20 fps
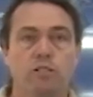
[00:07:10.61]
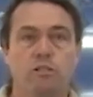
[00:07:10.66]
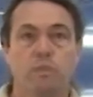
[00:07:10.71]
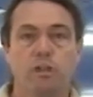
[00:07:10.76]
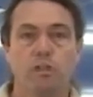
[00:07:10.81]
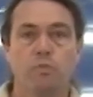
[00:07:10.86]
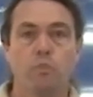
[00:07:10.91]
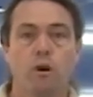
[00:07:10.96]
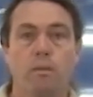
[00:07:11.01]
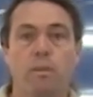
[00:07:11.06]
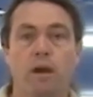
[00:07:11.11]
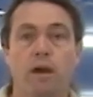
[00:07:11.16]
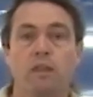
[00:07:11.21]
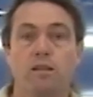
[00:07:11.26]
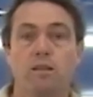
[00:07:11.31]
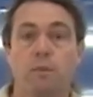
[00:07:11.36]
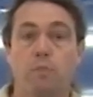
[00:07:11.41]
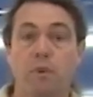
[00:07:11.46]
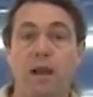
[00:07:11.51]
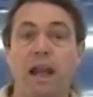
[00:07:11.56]
It's much more
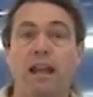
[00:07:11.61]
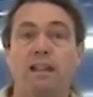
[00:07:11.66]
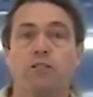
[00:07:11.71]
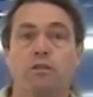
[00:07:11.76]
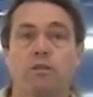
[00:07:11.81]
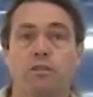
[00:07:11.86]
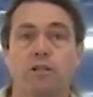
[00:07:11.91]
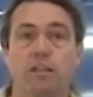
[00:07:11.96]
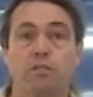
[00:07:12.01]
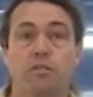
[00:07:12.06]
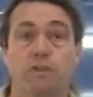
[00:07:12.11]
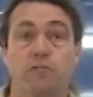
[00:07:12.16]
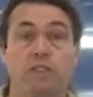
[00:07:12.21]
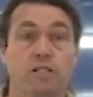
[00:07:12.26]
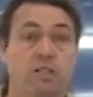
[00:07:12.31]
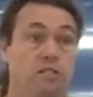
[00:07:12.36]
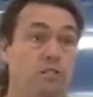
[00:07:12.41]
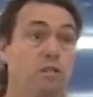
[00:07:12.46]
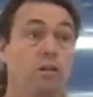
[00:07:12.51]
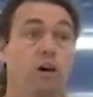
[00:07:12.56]
about the practical nature of it.
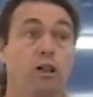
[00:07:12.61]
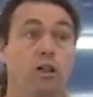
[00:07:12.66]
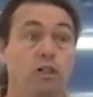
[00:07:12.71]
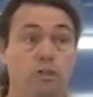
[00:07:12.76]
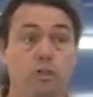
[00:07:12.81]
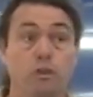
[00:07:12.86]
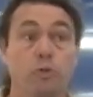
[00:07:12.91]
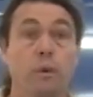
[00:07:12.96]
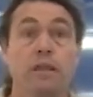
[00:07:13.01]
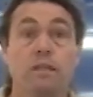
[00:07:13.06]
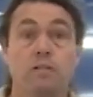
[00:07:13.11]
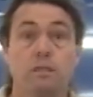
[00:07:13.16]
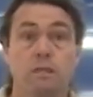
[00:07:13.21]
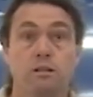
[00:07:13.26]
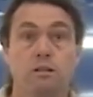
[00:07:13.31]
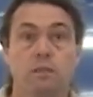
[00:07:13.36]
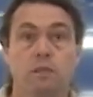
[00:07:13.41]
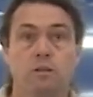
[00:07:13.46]
Does the dog do it?